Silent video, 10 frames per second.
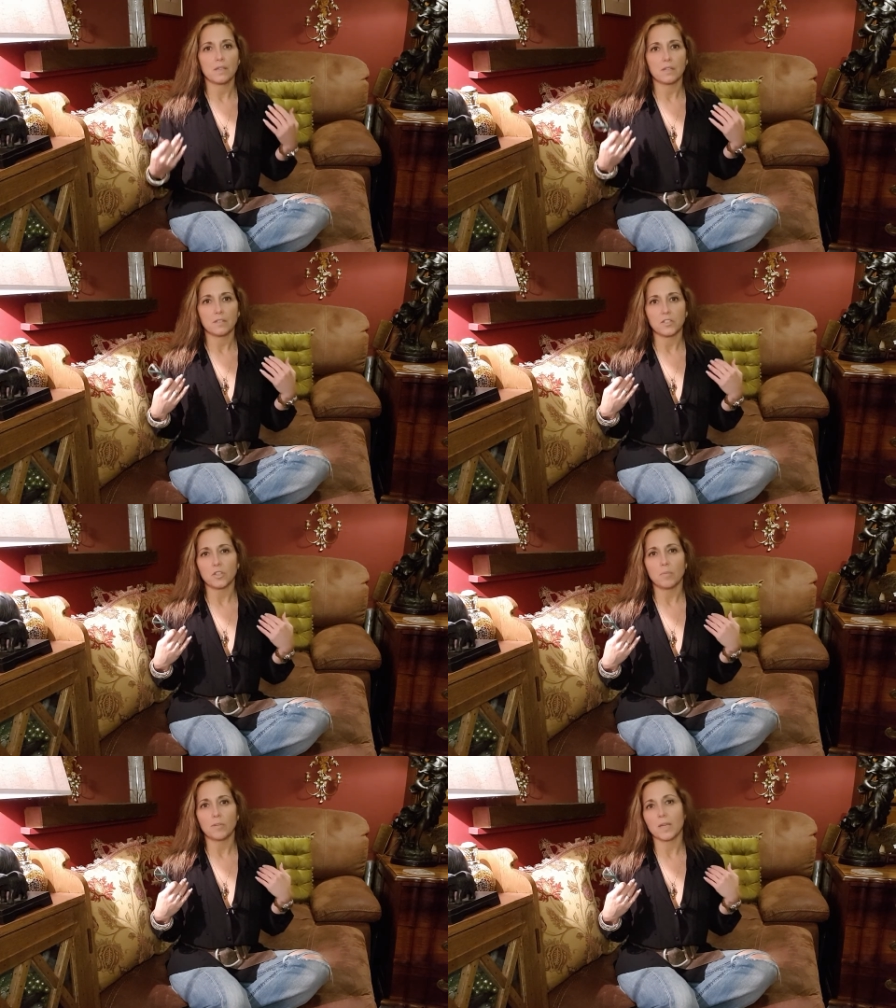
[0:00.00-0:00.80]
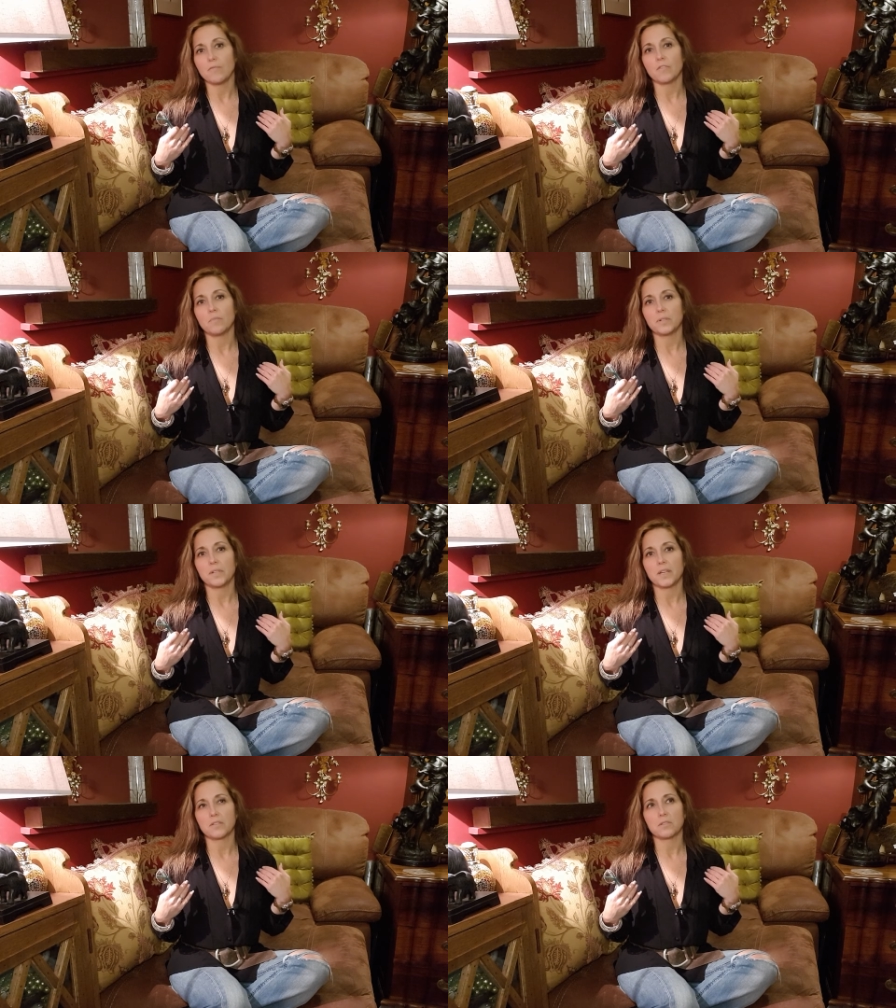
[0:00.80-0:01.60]
The top came from
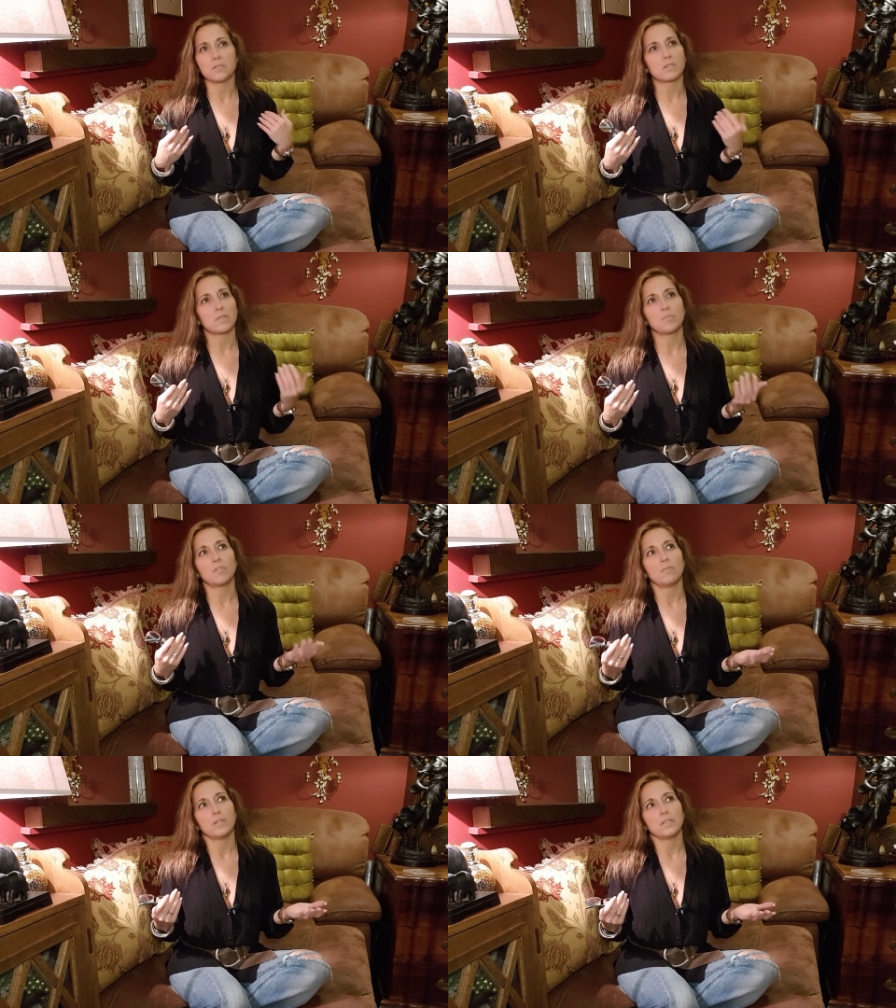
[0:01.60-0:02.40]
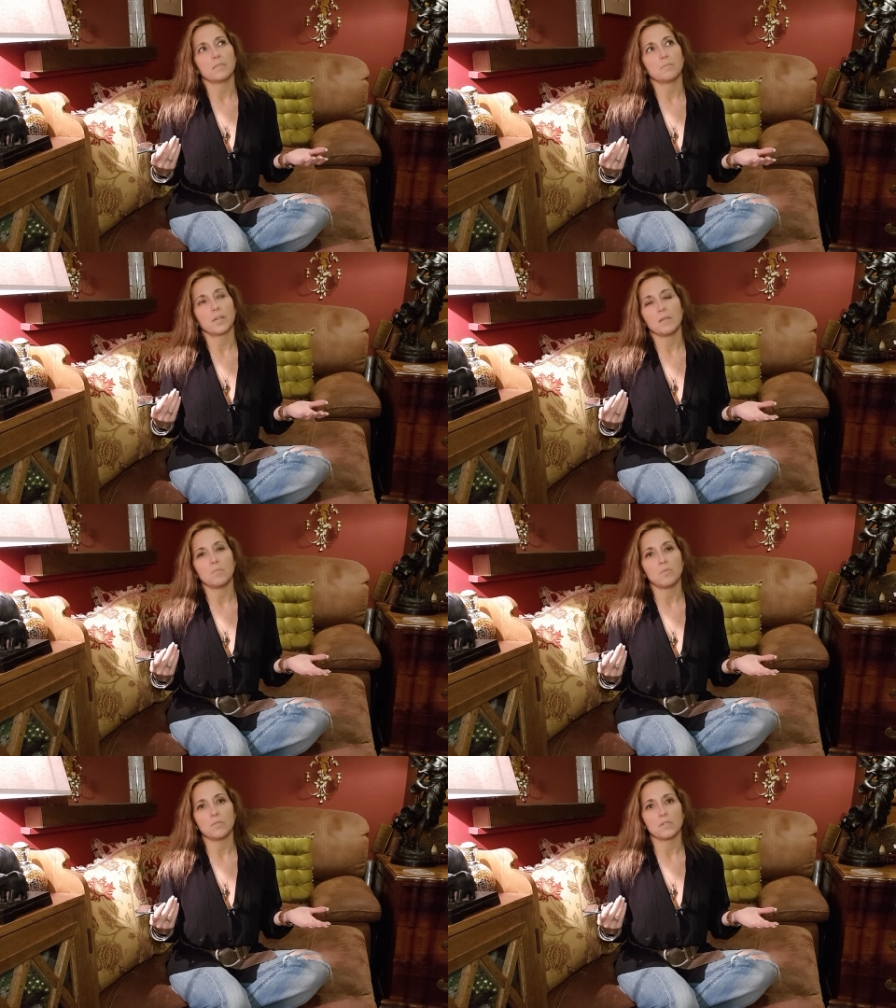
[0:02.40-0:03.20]
Barnardo's. I probably didn't pay
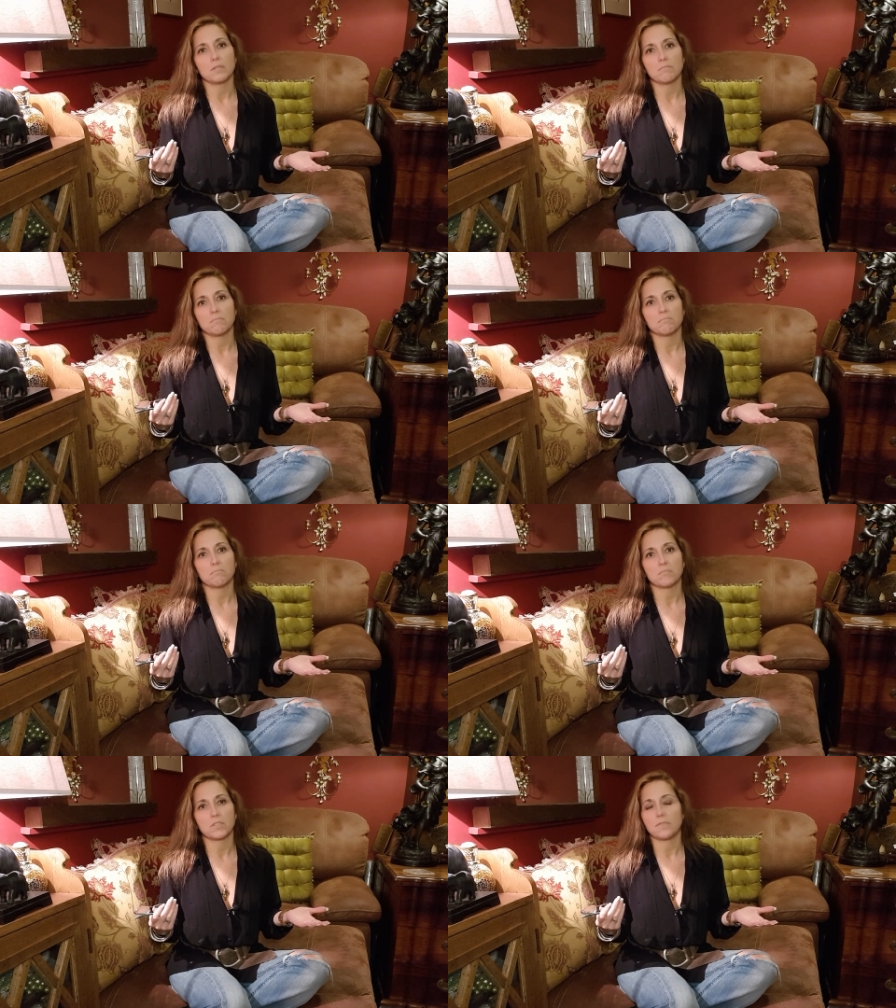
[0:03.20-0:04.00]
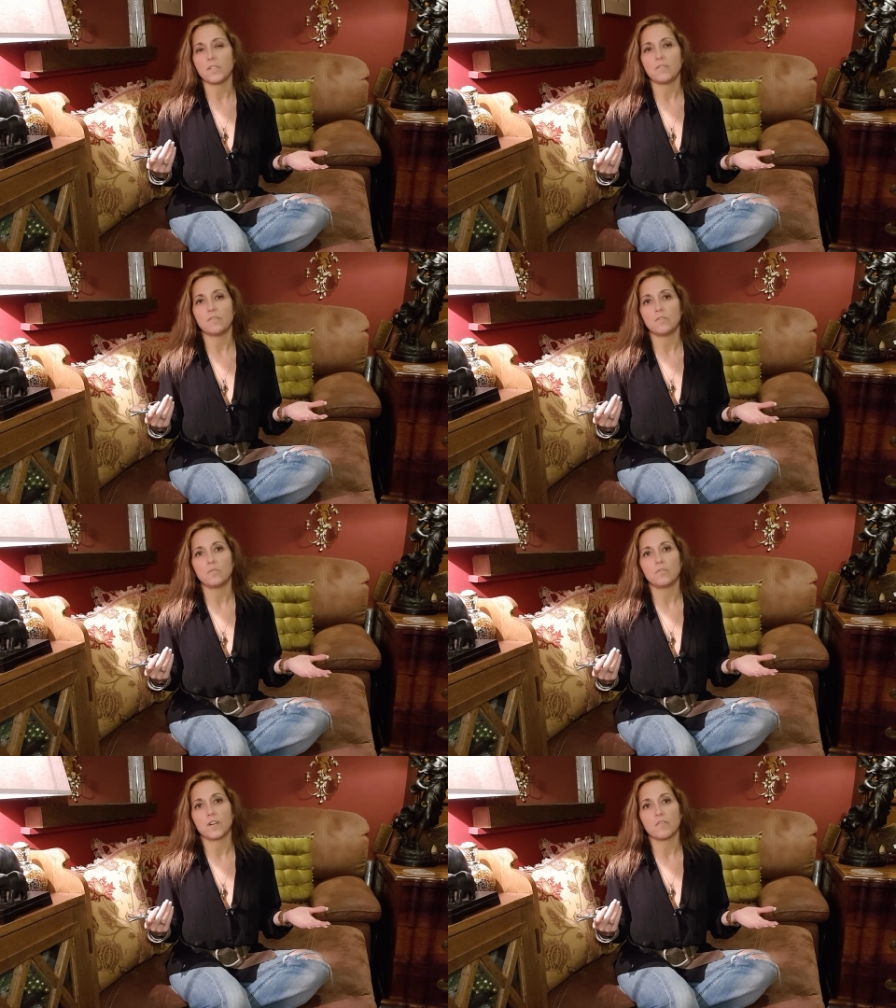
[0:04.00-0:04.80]
more than three, four,
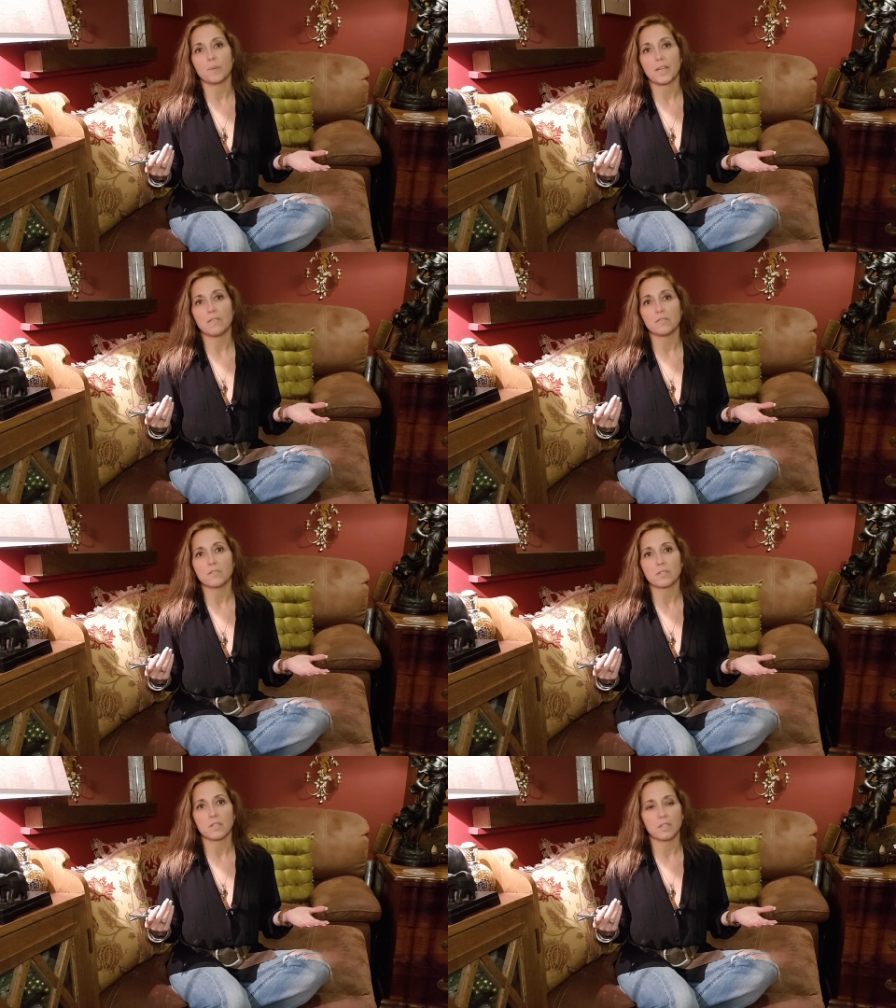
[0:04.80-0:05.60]
five pounds.